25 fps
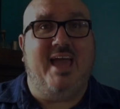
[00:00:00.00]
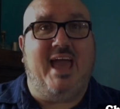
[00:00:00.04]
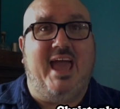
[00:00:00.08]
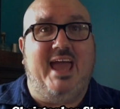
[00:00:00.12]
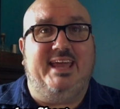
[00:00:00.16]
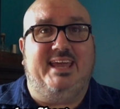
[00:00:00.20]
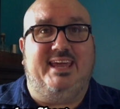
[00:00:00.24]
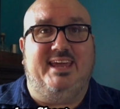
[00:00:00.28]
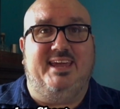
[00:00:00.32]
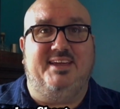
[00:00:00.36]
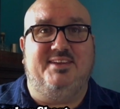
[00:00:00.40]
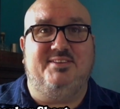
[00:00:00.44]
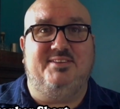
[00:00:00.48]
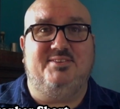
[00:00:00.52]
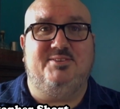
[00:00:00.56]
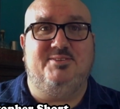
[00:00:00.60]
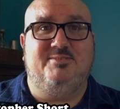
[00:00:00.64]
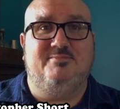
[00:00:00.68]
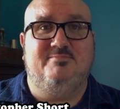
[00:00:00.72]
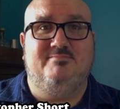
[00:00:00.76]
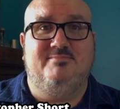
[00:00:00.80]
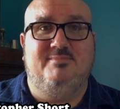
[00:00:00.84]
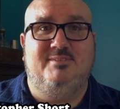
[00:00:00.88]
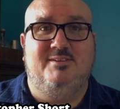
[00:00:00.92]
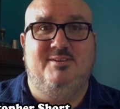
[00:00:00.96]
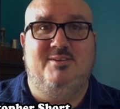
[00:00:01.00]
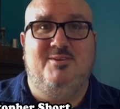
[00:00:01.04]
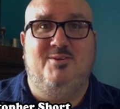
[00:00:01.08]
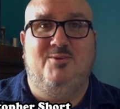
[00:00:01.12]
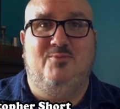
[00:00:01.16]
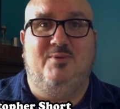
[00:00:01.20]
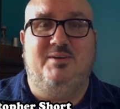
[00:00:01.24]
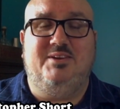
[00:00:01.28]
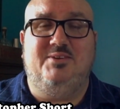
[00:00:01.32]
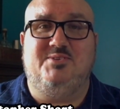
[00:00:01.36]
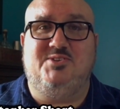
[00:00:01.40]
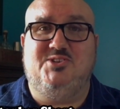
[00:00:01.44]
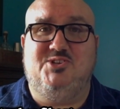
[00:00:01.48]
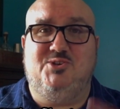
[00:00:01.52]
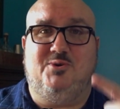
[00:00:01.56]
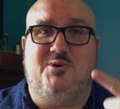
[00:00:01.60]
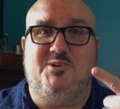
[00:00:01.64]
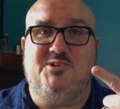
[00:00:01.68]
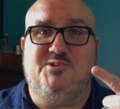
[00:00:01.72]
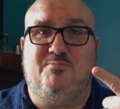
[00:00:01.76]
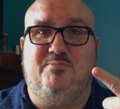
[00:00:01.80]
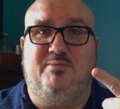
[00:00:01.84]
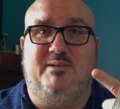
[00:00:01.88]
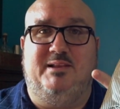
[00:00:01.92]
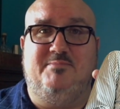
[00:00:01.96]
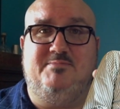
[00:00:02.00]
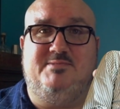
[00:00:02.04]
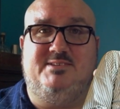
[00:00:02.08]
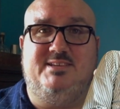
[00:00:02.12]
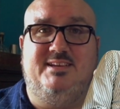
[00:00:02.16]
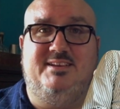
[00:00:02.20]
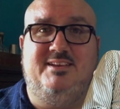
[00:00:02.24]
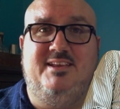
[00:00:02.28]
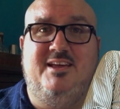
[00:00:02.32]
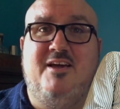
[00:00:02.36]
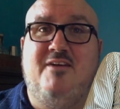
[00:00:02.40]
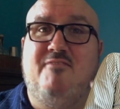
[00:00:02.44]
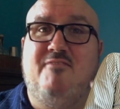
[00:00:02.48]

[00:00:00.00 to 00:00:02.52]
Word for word: Hey geeks! What do George Plimpton,